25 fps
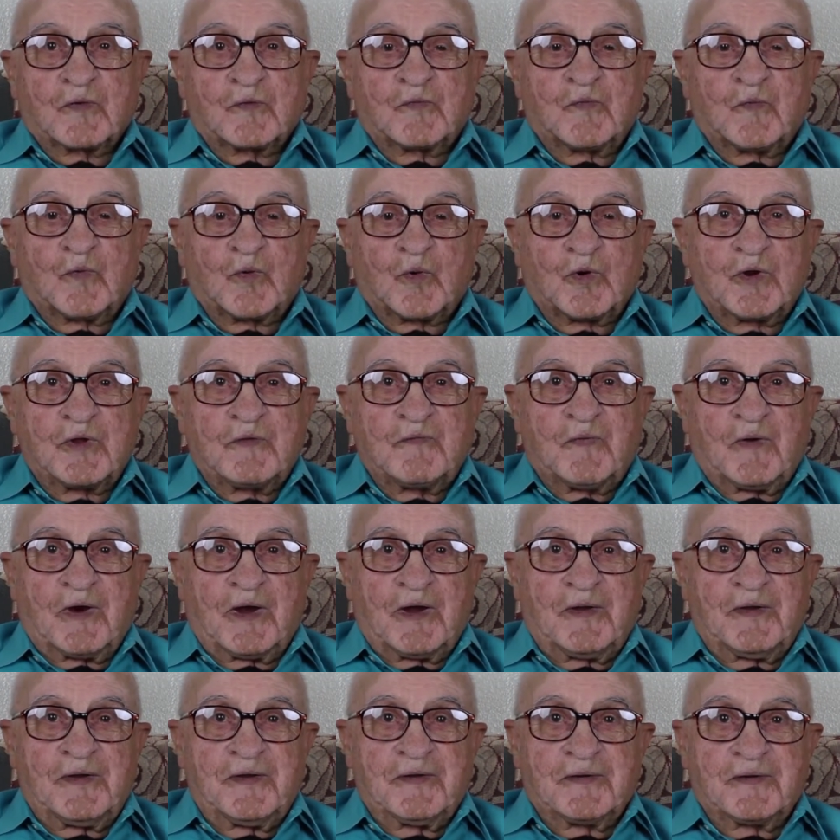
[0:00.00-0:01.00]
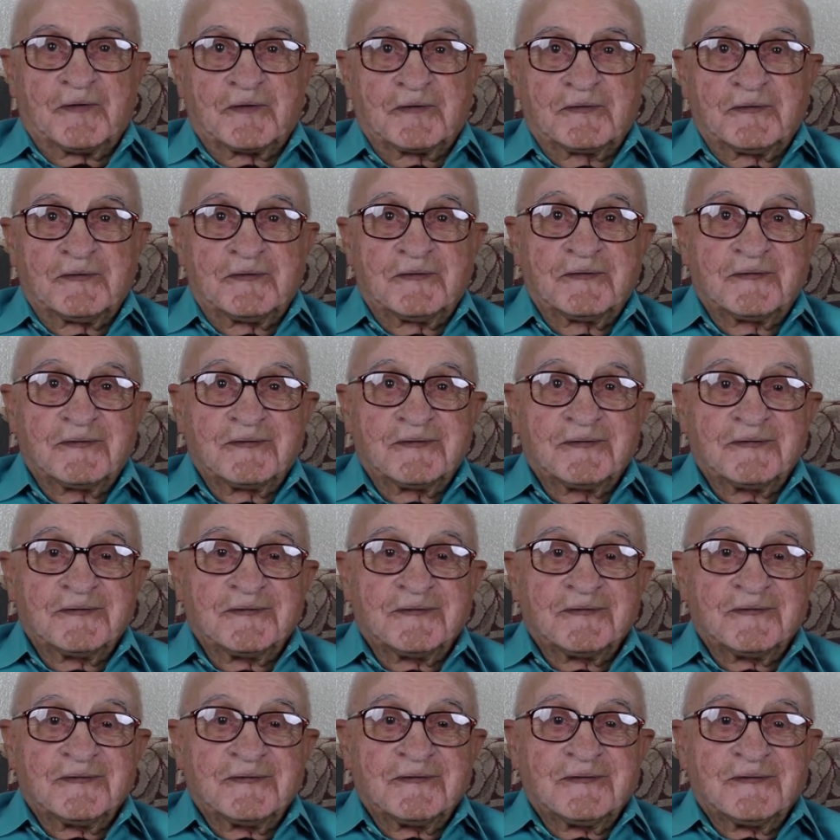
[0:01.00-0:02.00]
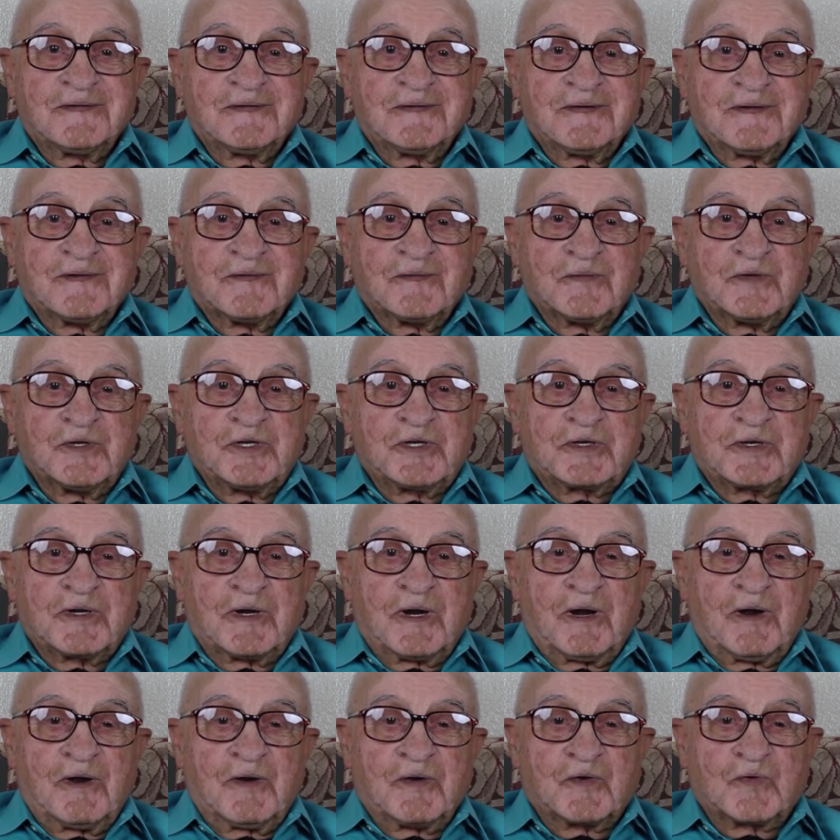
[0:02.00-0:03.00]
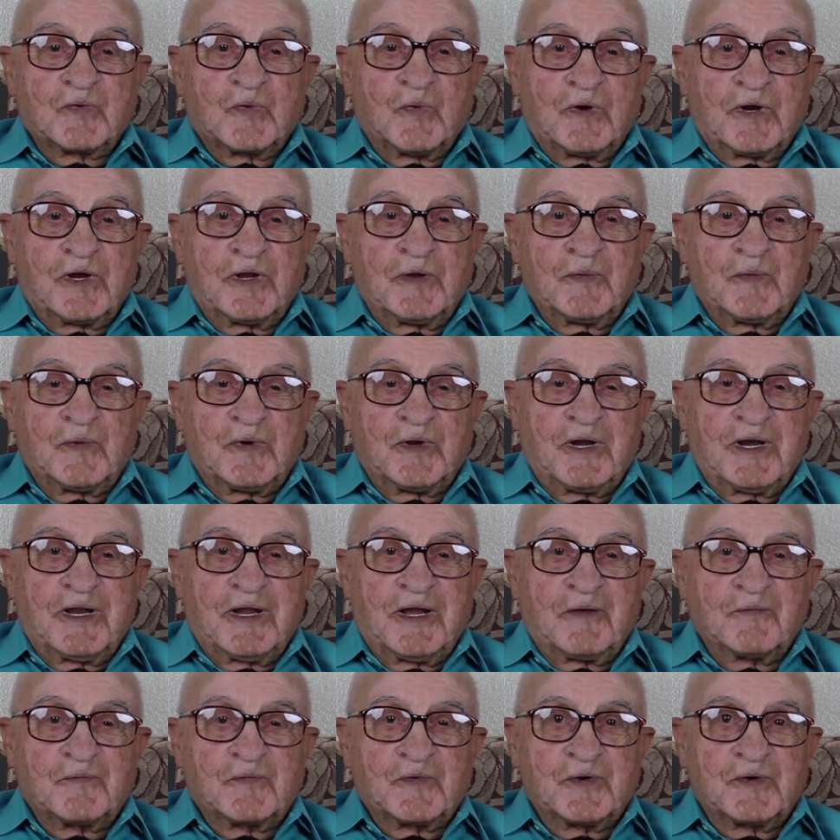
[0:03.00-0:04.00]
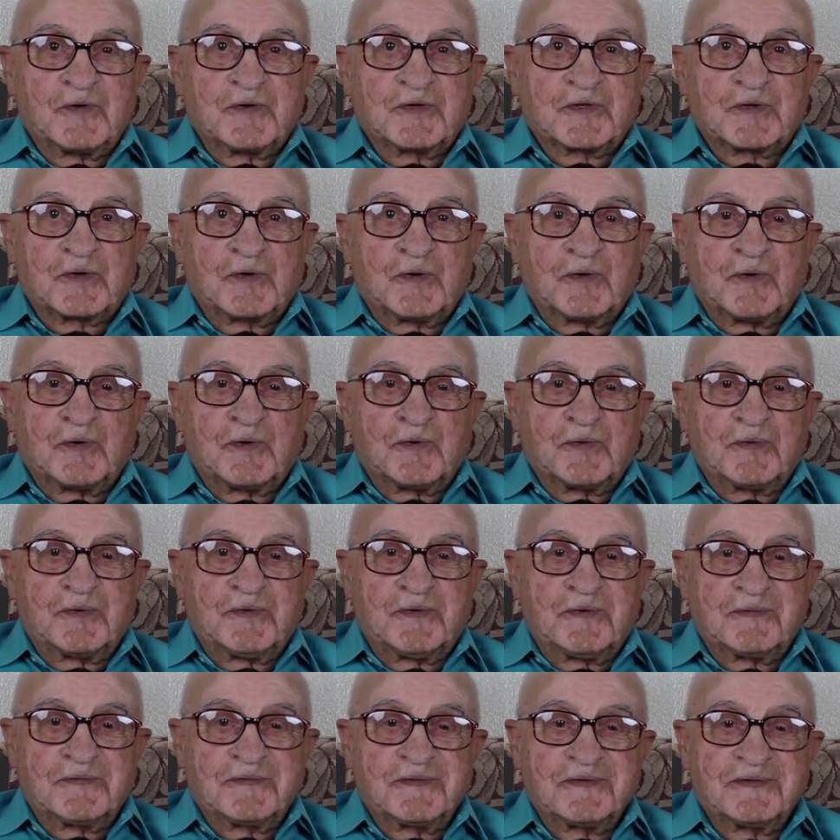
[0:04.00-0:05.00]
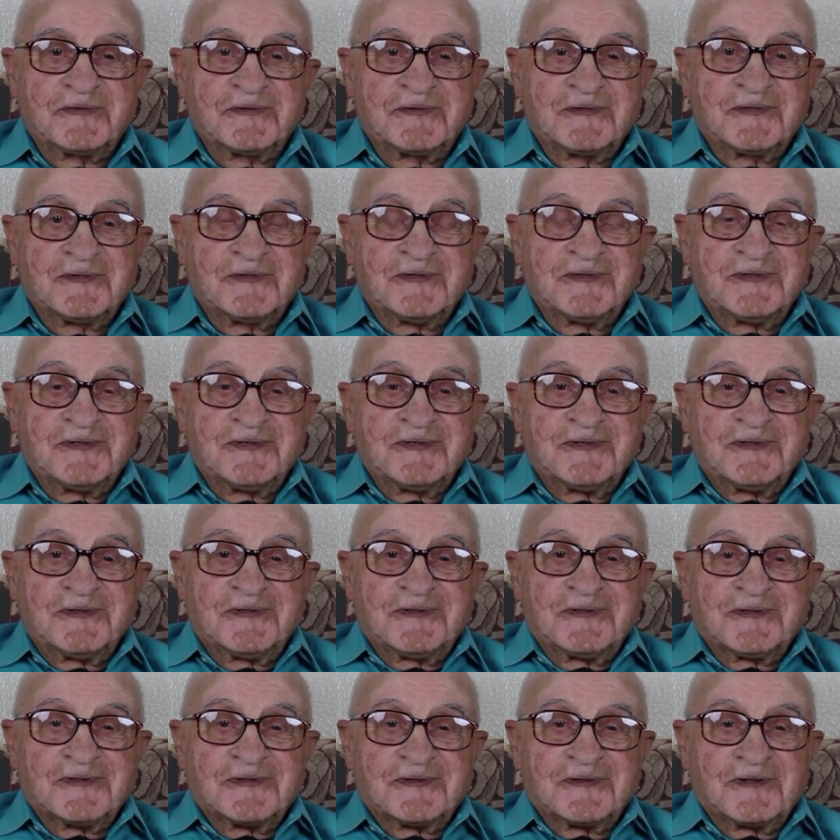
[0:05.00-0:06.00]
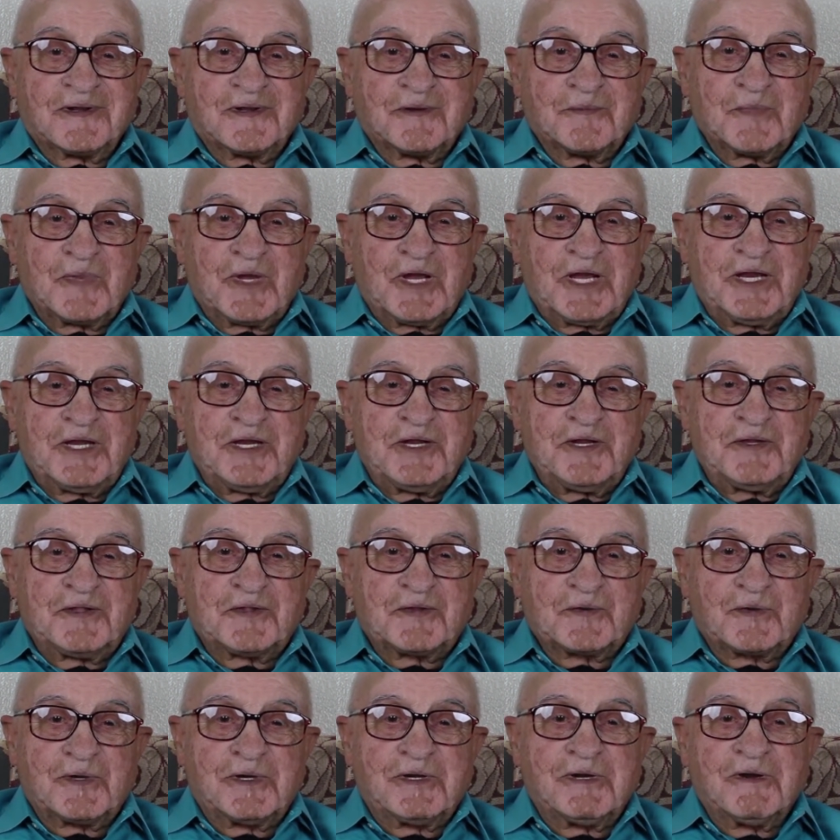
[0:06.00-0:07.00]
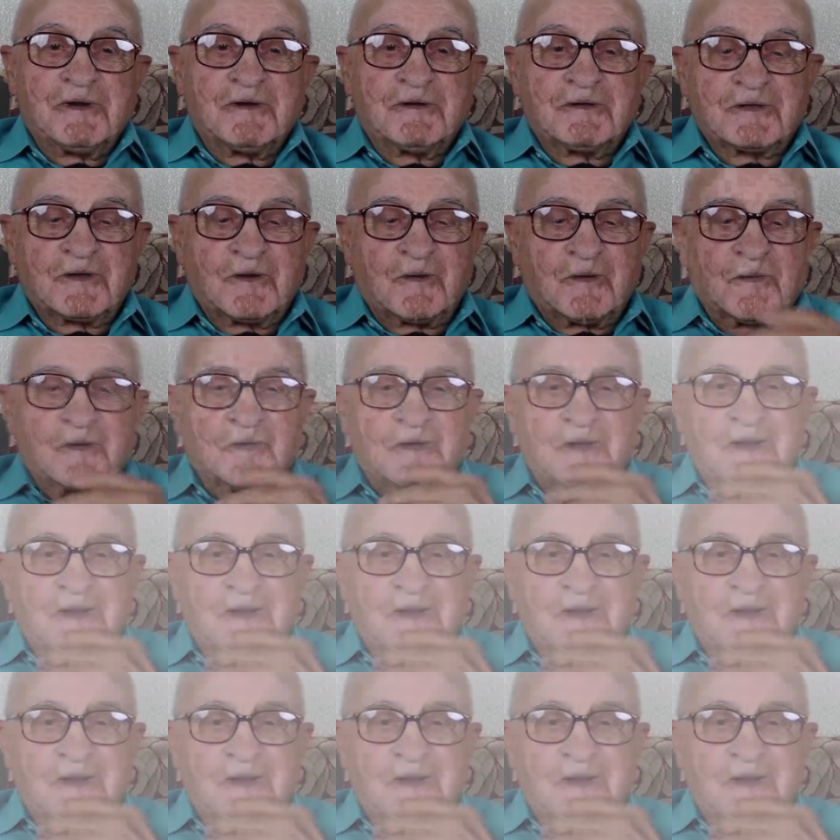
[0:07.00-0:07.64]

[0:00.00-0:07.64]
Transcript: for 45 years, retired 21 and a half years ago. I'm 83 years old